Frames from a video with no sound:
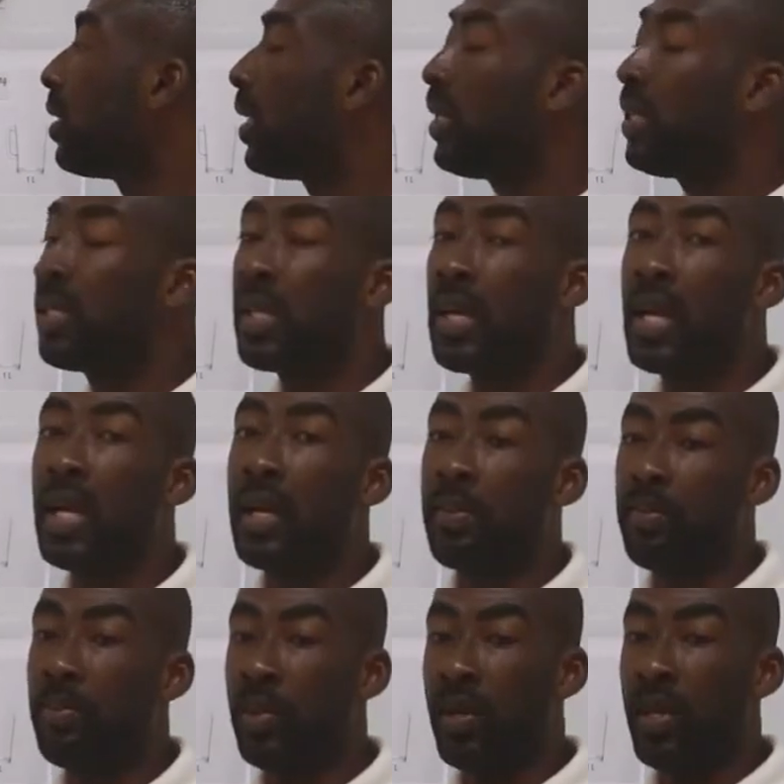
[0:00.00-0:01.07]
takes
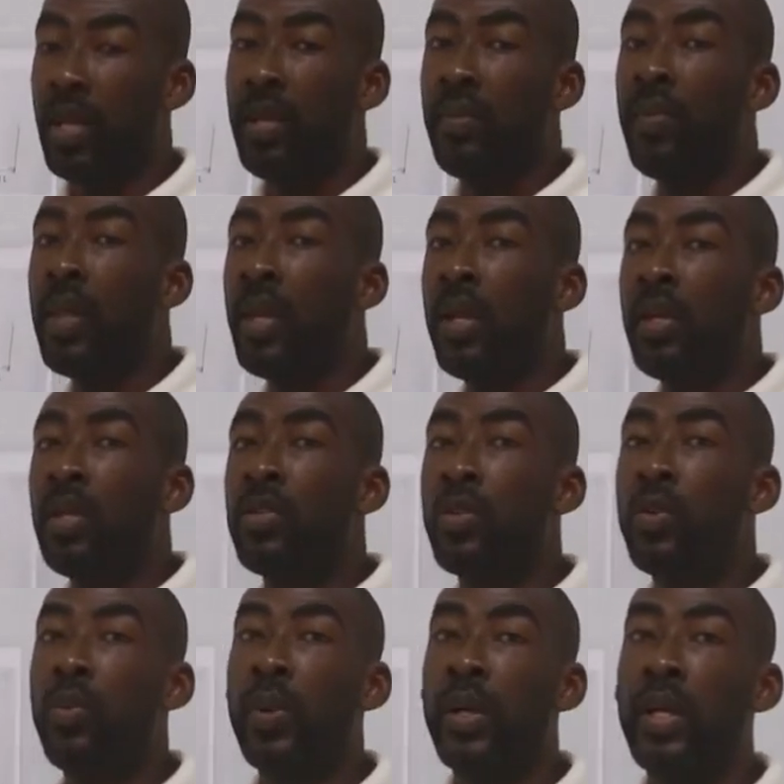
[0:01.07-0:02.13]
up, okay?
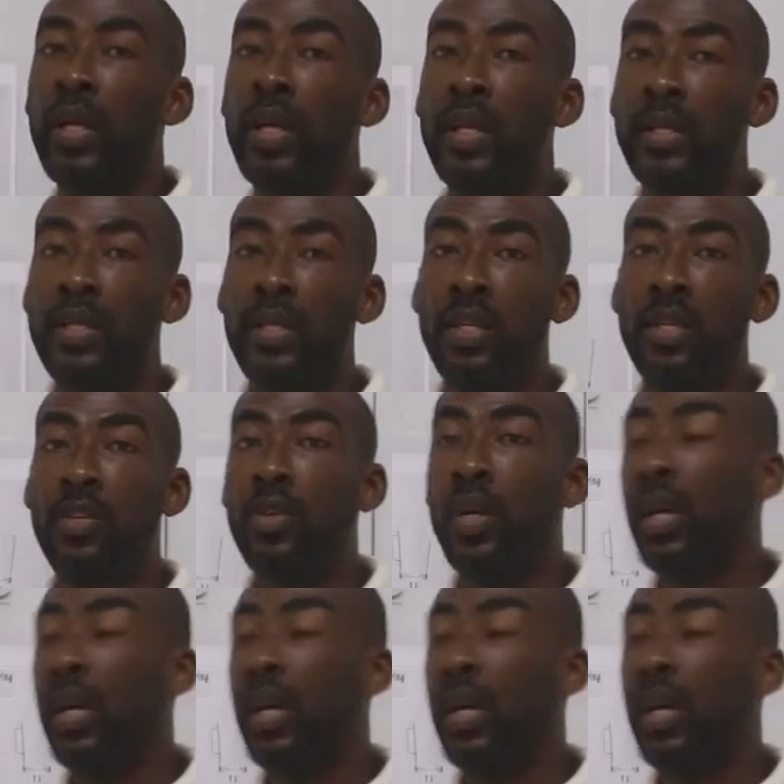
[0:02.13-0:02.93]
So when, let's say you